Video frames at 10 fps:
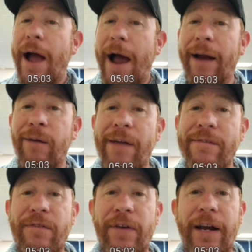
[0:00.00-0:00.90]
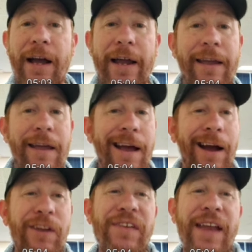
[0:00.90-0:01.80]
I don't have it very high. I
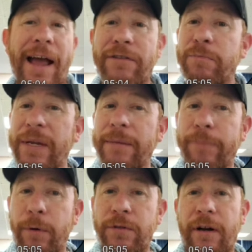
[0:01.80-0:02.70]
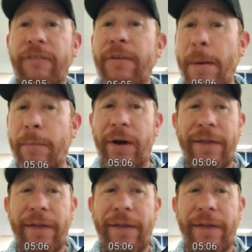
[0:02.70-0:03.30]
don't even have speed boots on her, if I remember right.